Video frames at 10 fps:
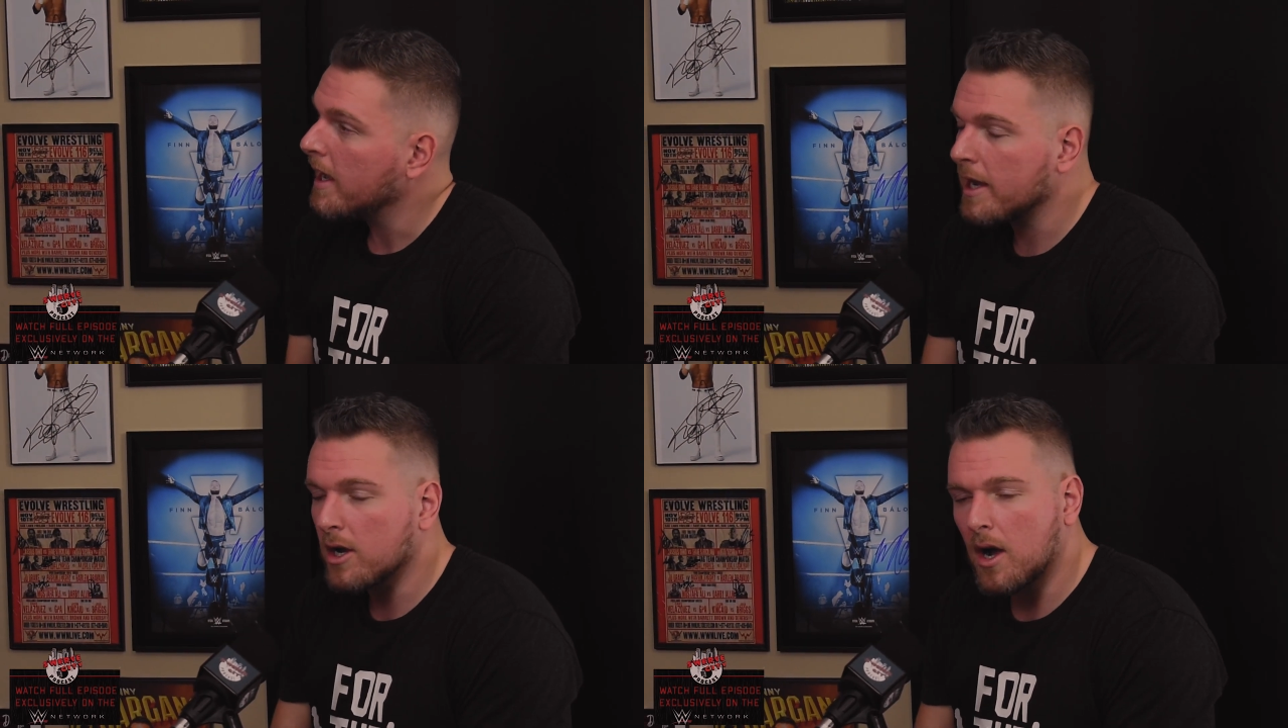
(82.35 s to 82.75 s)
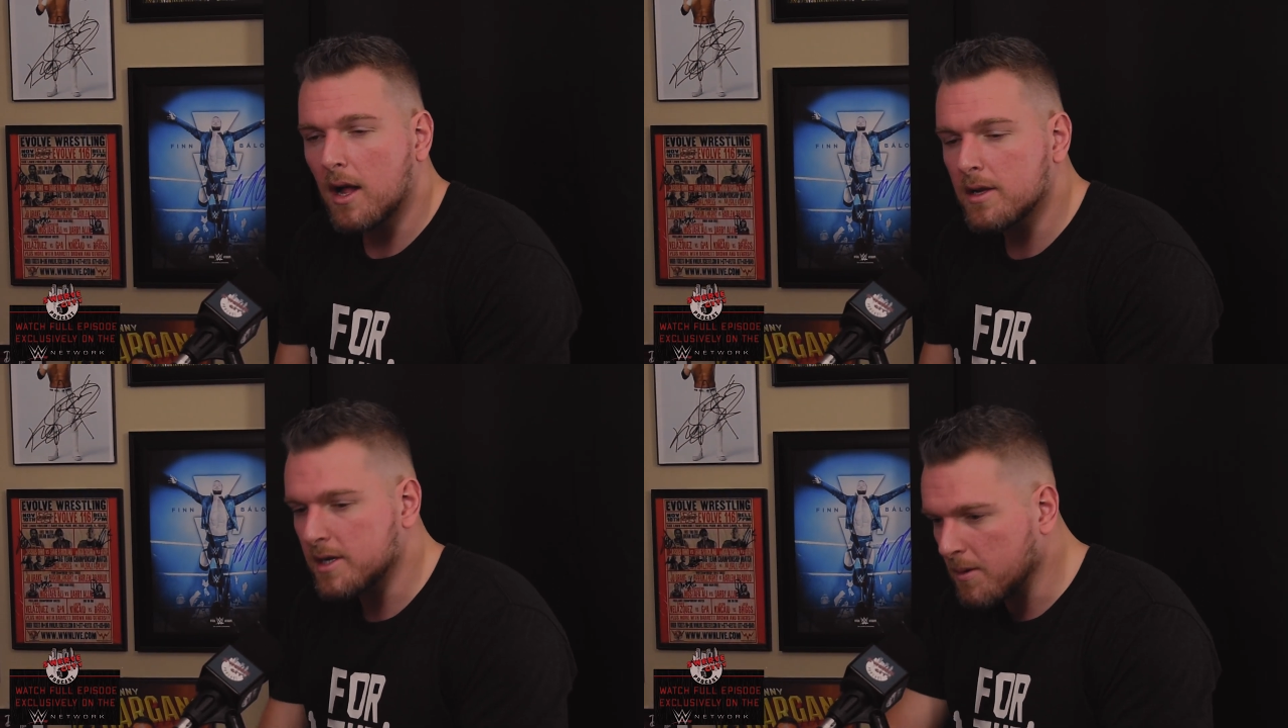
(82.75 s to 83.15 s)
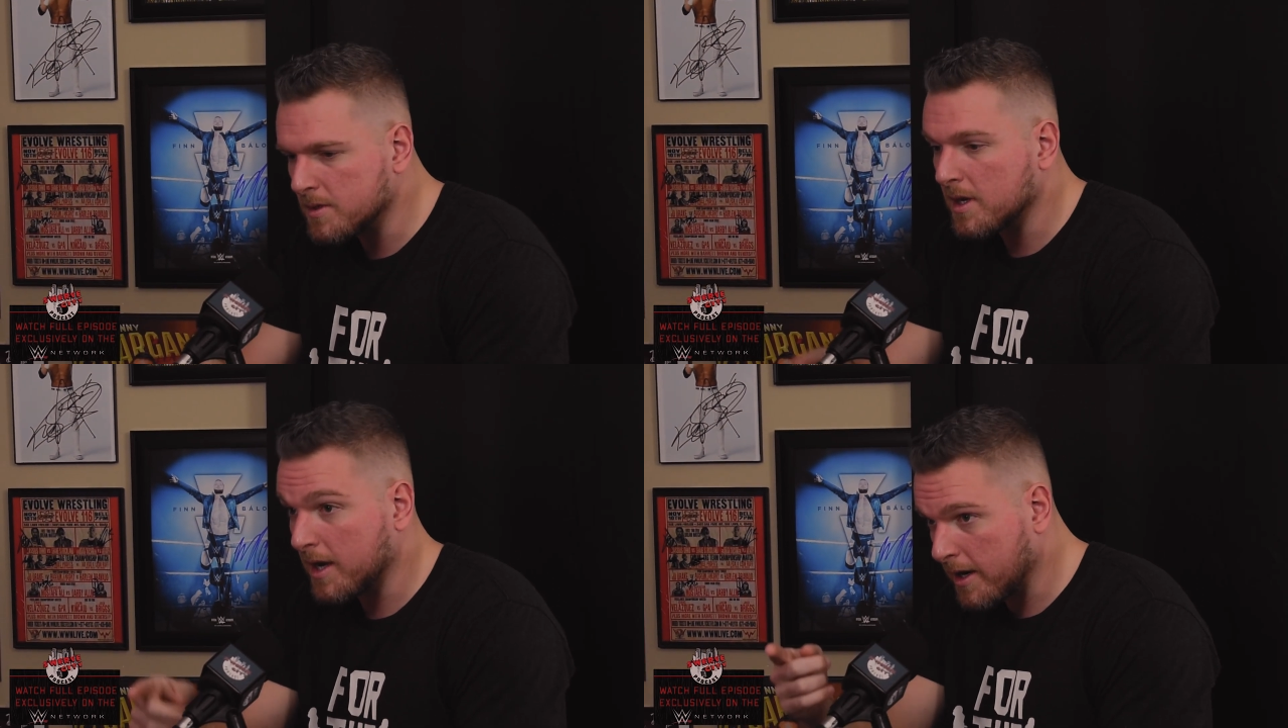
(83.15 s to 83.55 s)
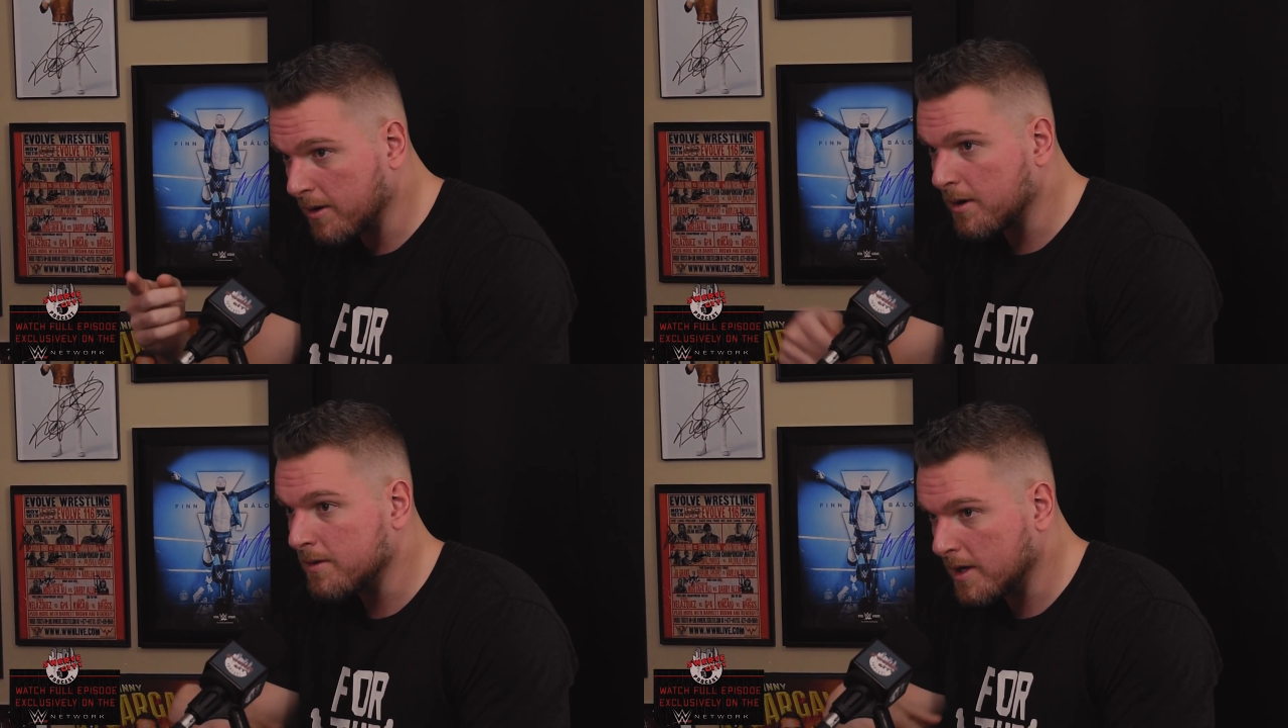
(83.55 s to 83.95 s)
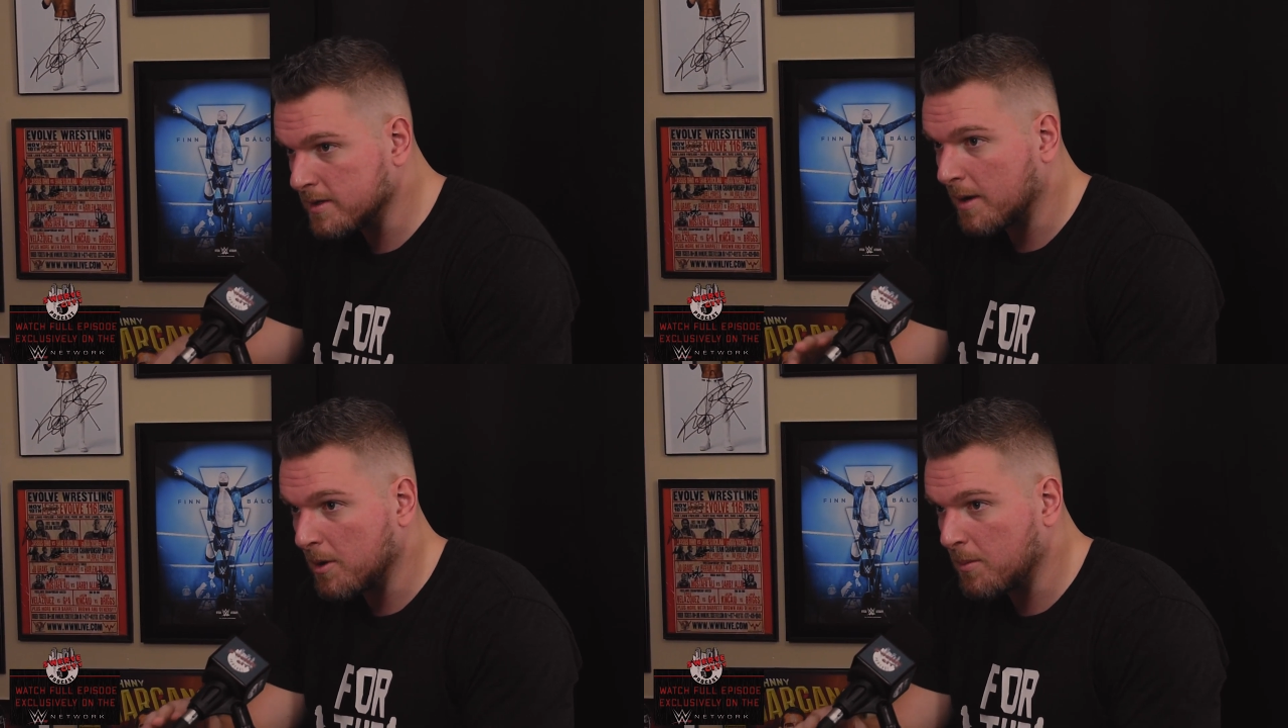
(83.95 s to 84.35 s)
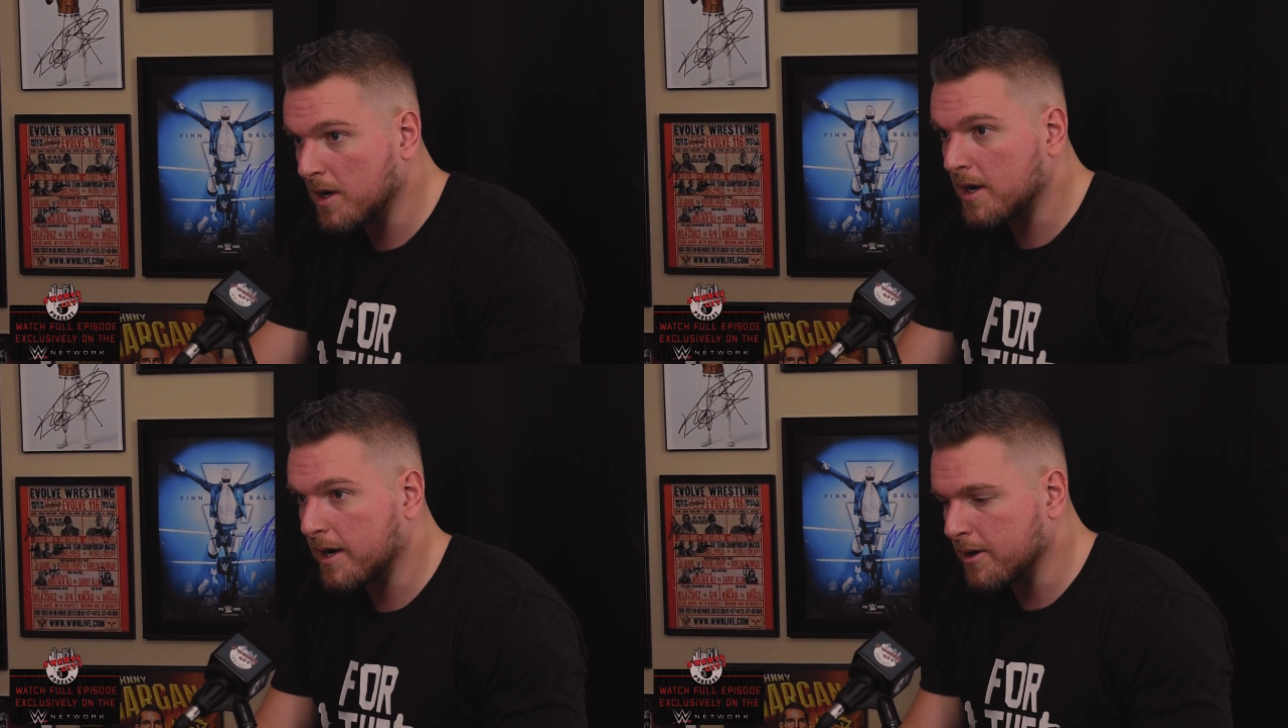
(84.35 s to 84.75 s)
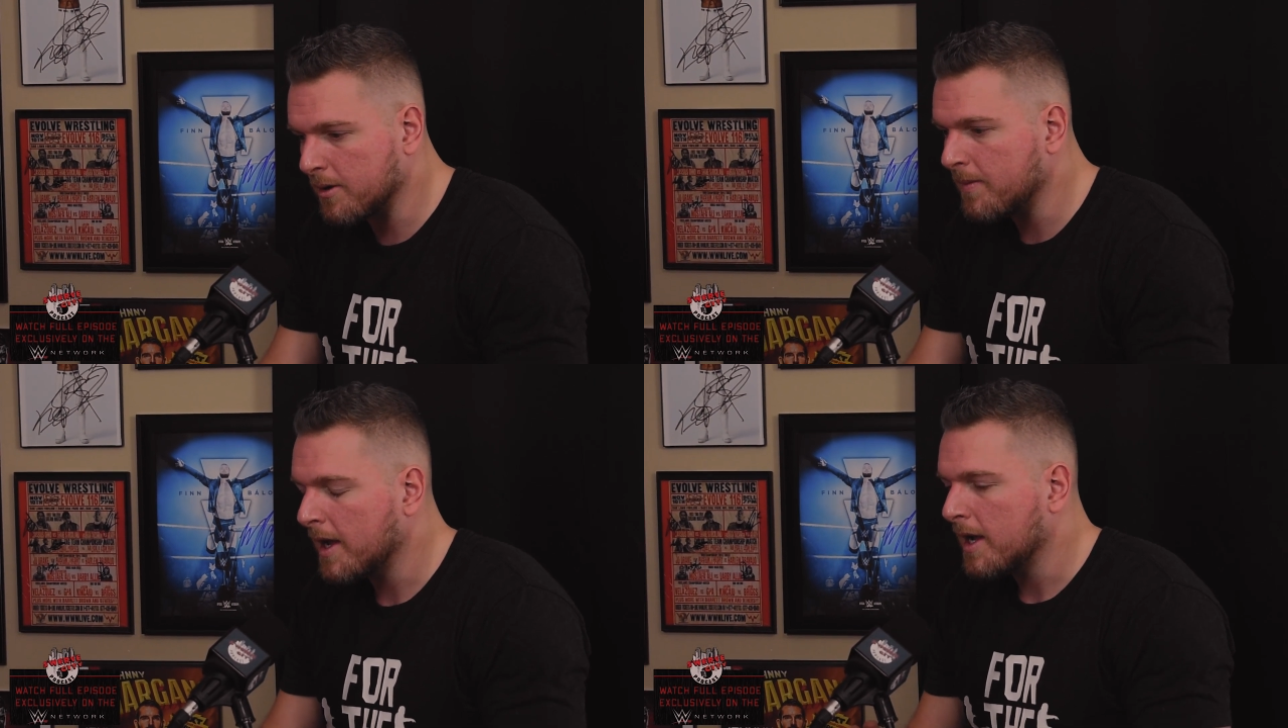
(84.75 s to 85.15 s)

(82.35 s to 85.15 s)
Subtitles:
In college, I was a kicker. They signed me to be a kicker,